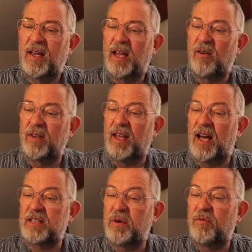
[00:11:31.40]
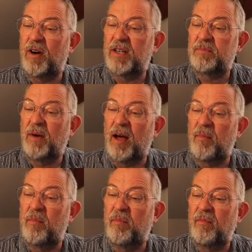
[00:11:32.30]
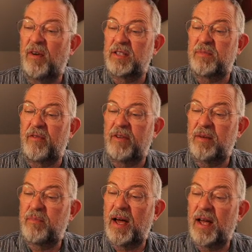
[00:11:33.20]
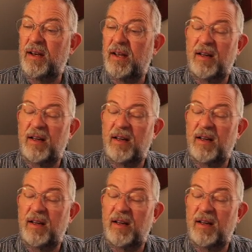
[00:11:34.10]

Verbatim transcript: It will then ask me what is my what is my red band?